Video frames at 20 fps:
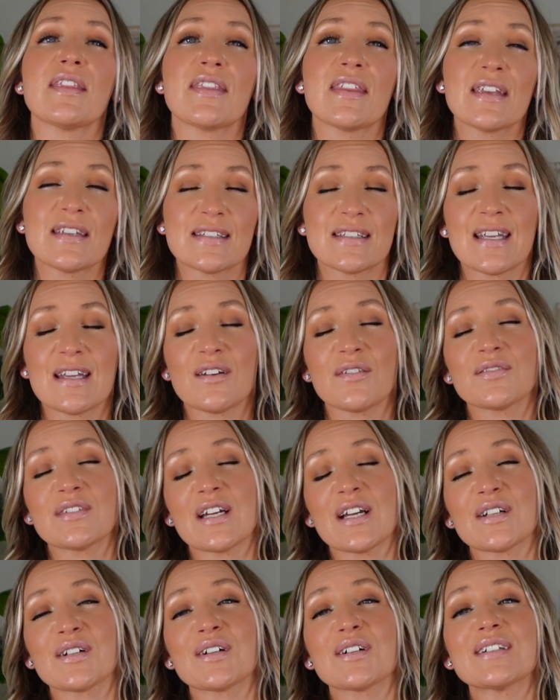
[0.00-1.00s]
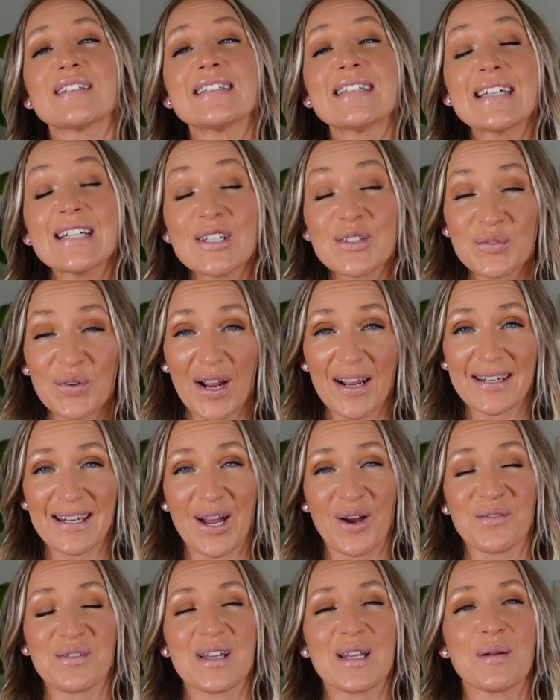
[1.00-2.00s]
this self tanner did dry
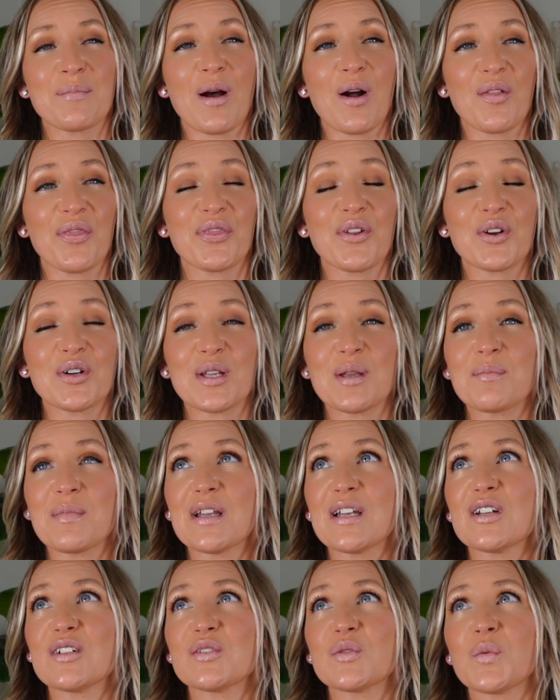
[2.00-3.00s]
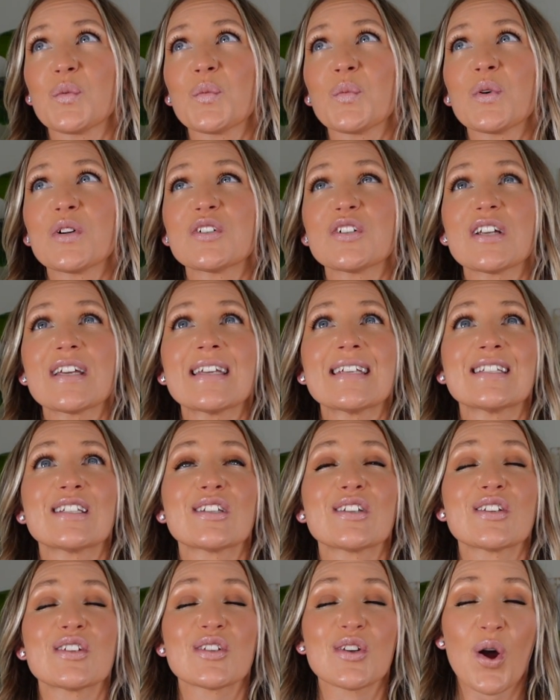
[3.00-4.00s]
down in about 30 minutes, which is
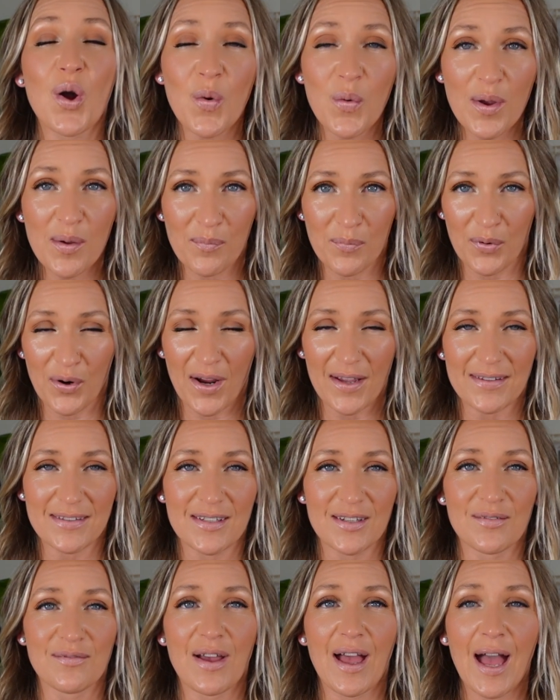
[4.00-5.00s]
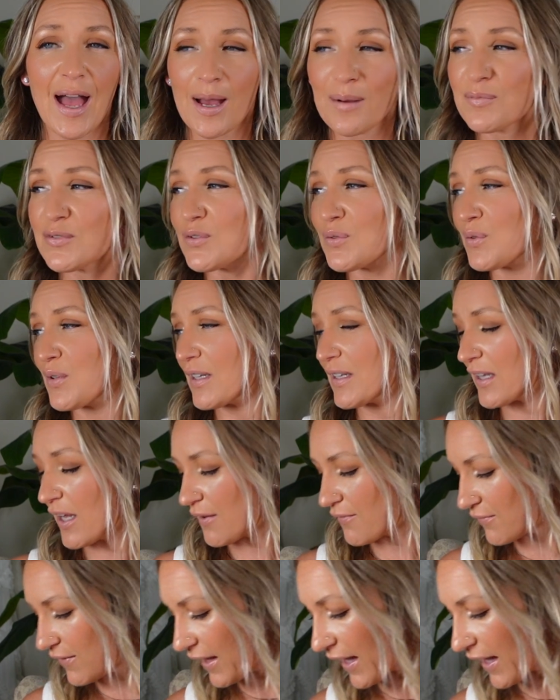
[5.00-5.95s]
so impressive. Absolutely love